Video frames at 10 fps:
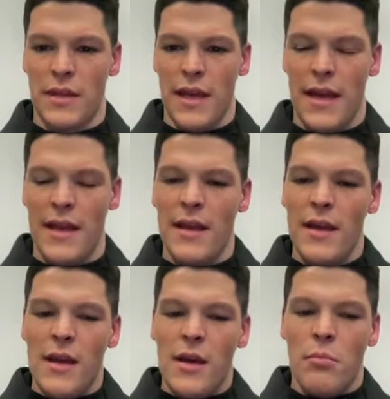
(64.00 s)
that,
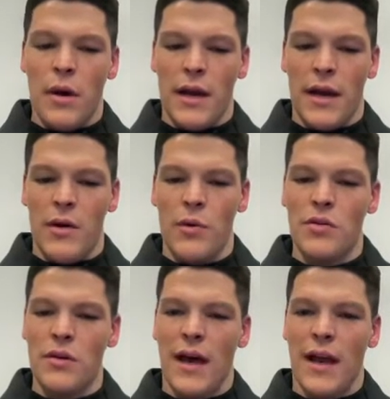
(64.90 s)
but we
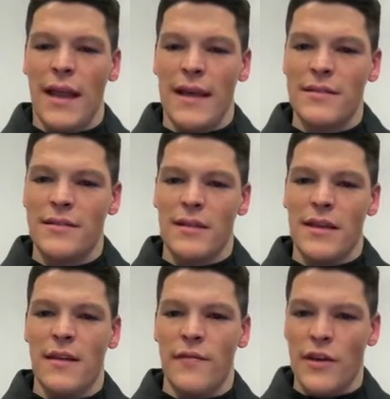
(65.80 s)
do a lot of like
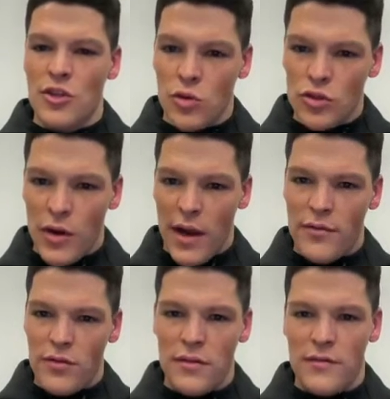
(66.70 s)
individual
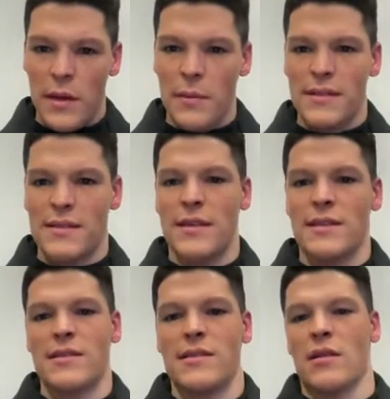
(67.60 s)
travel, if that makes
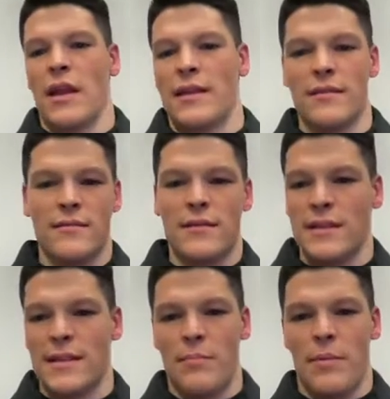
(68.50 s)
sense. So like
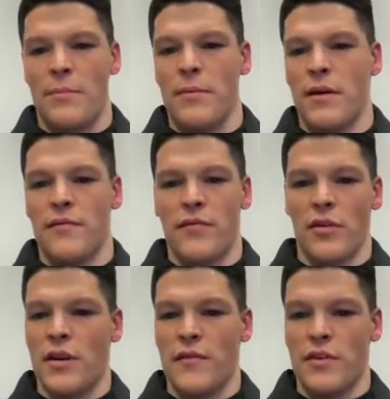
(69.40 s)
things that pop up
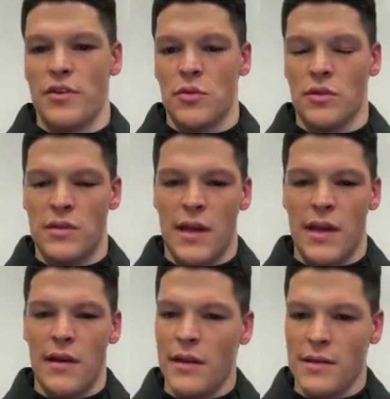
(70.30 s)
for individuals,
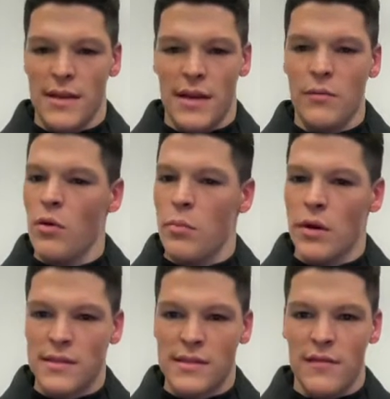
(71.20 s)
they'll hit us up, we'll
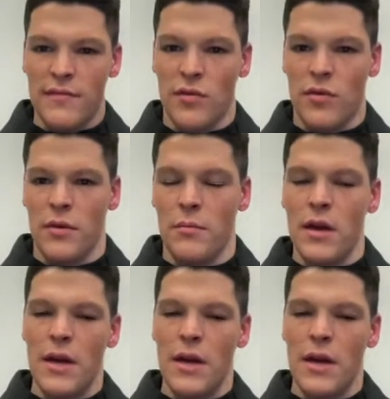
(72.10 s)
book stuff for them,